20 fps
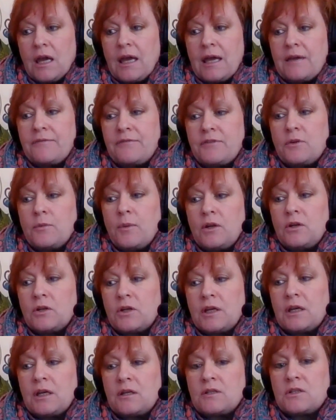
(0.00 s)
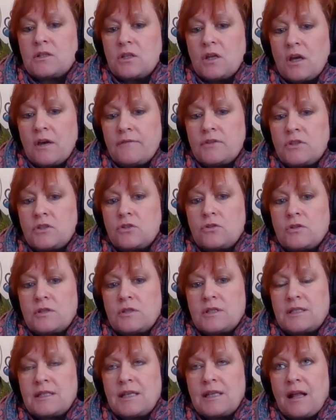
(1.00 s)
If you are looking at service to
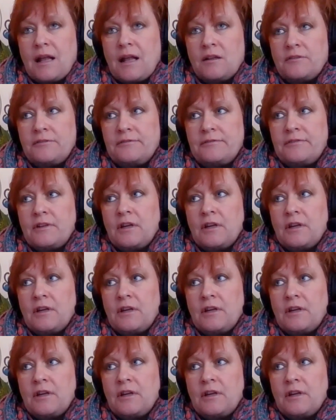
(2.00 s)
self,